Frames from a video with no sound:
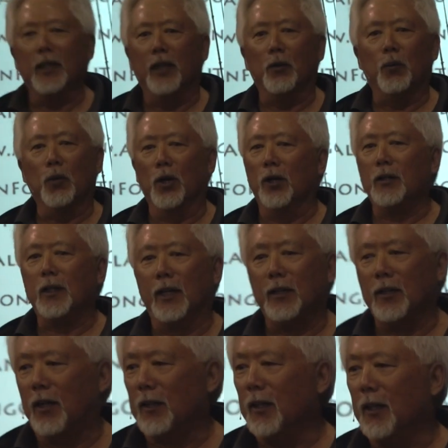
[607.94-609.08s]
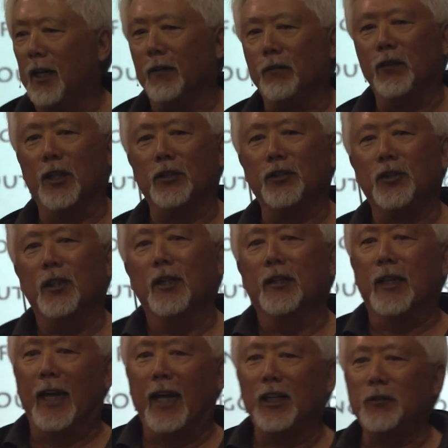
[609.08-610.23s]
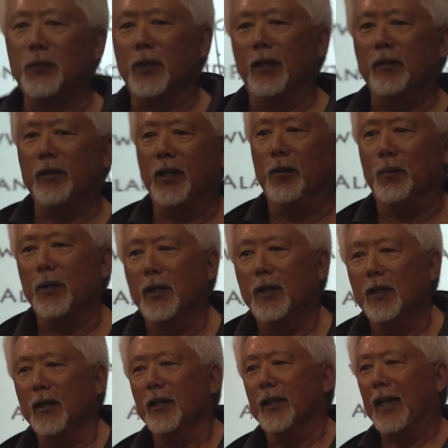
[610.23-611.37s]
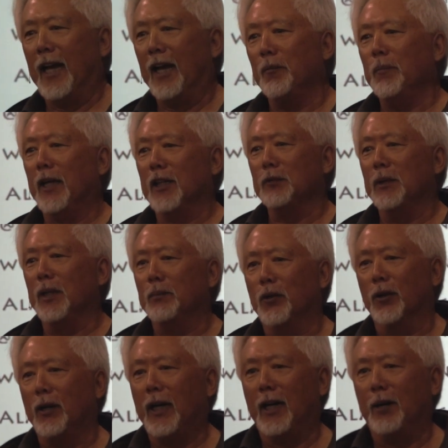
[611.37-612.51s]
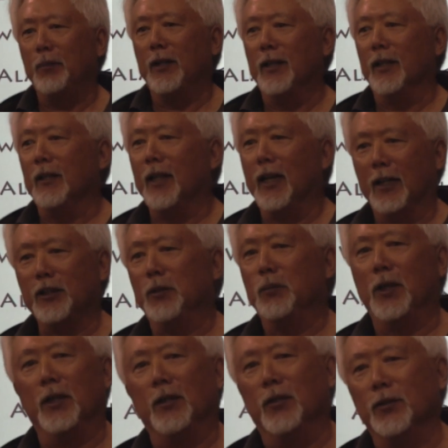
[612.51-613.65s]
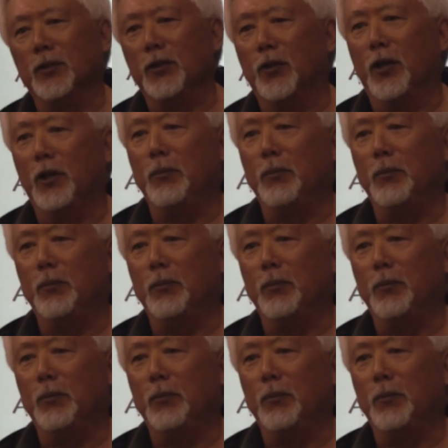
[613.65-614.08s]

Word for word: it worked, I caught a lot of fish, thanks for the tip. That makes me more happy than catching one of those 30